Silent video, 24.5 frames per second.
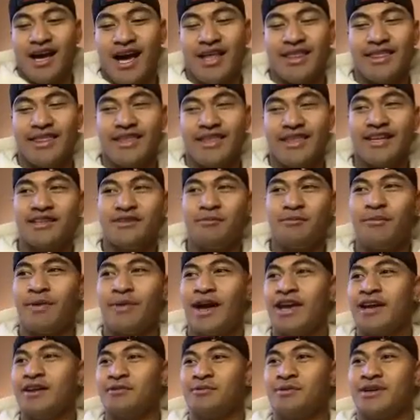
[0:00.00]
think the main
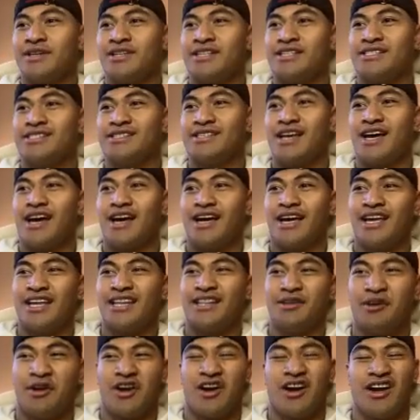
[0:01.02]
one is that it
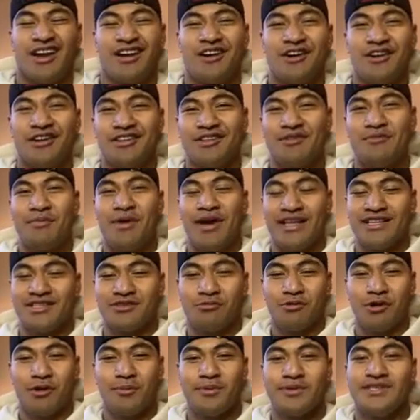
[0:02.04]
kind of
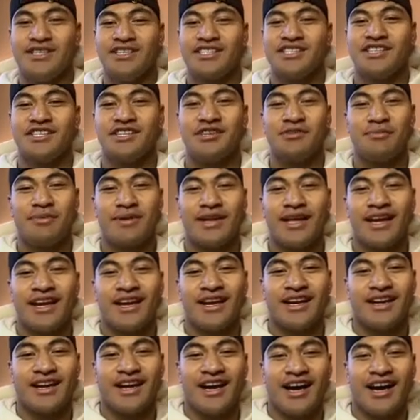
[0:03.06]
position play.